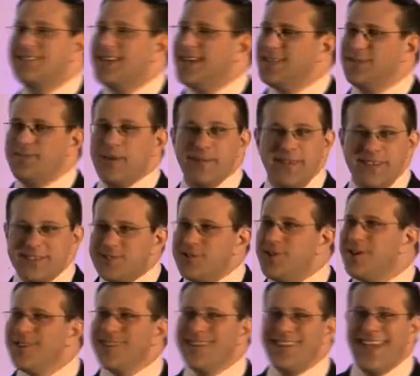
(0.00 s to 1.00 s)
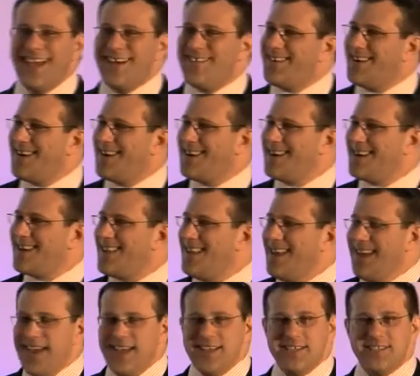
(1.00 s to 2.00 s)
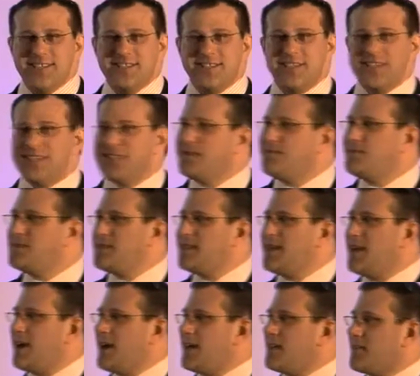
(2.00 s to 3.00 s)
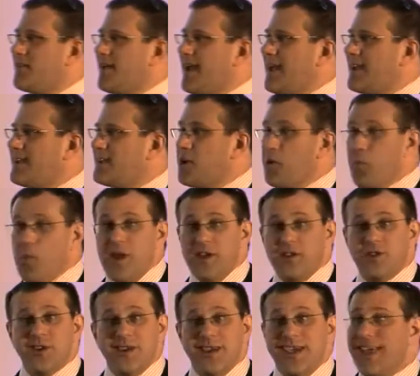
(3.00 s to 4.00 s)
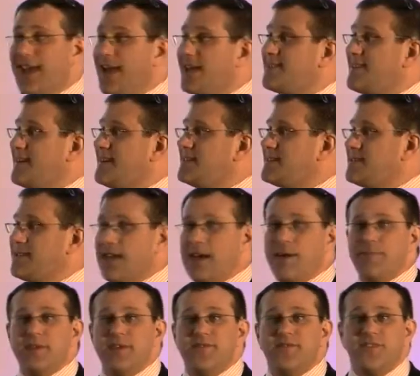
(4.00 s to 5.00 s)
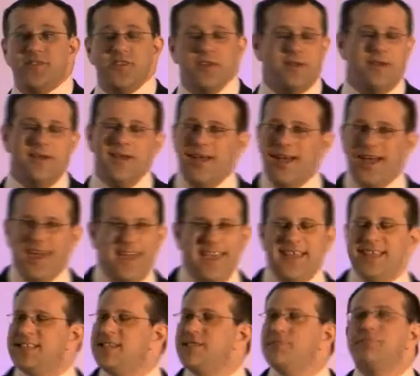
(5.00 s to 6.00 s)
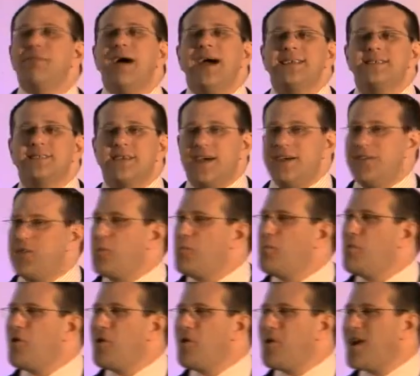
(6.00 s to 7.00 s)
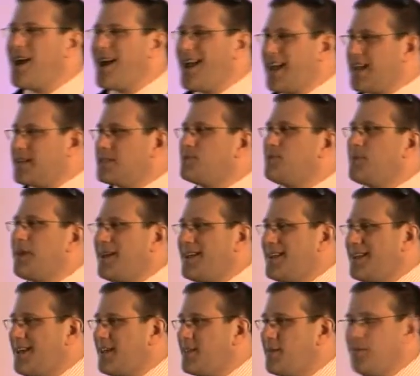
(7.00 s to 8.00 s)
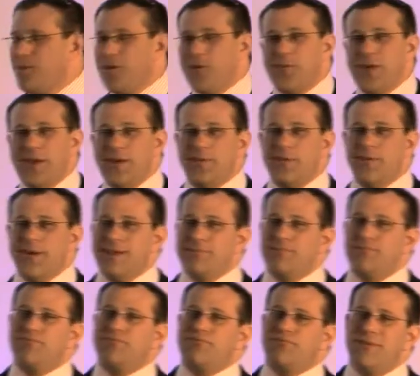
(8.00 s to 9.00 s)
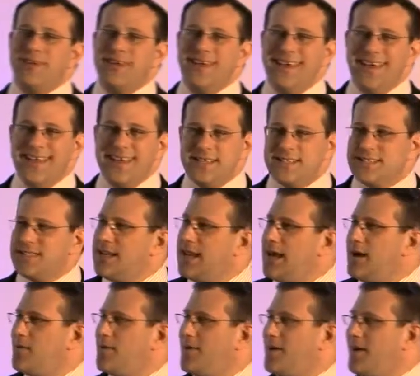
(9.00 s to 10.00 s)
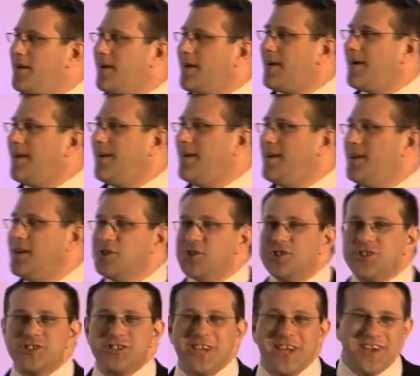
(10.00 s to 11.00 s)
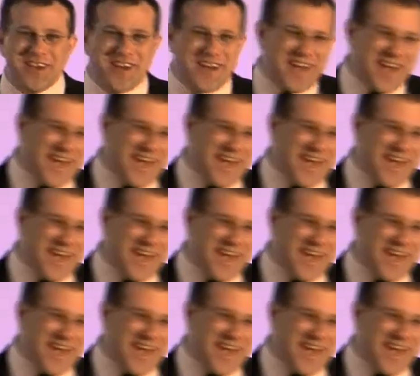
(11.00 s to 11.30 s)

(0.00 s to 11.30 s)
saying to people, it's not the network, it's the systems at the either end, and we're trying to get data there, but if it didn't matter. The more I explained it, the more people went, it's the network. So